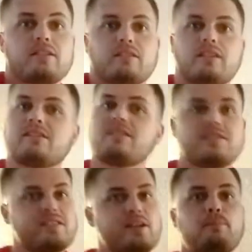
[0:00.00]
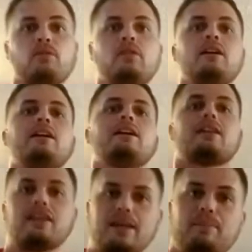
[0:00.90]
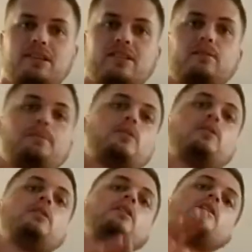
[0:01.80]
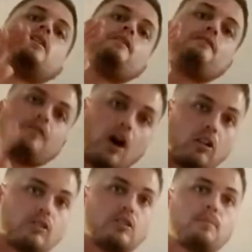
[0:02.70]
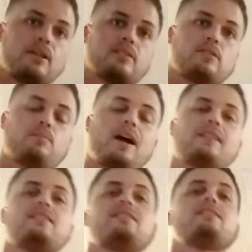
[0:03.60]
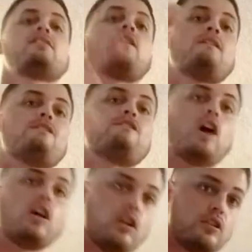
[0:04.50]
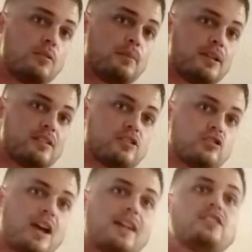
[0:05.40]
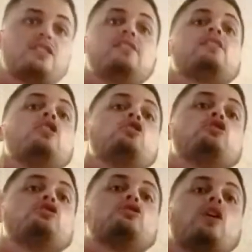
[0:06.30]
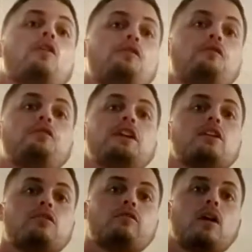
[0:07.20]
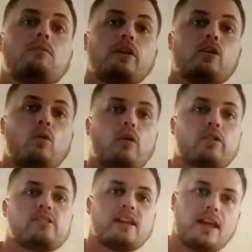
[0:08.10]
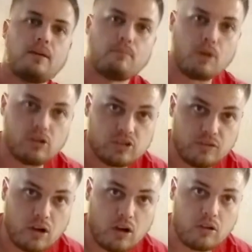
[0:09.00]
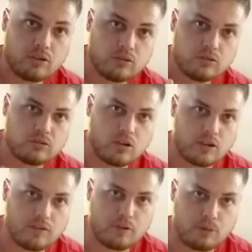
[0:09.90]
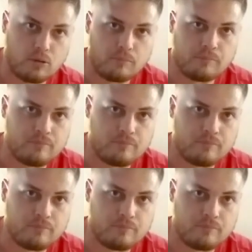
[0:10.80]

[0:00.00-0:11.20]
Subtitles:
This is simple. Keep it simple, follow your business practices, follow your business strategies, don't veer from the course, and most of all, don't give up hope.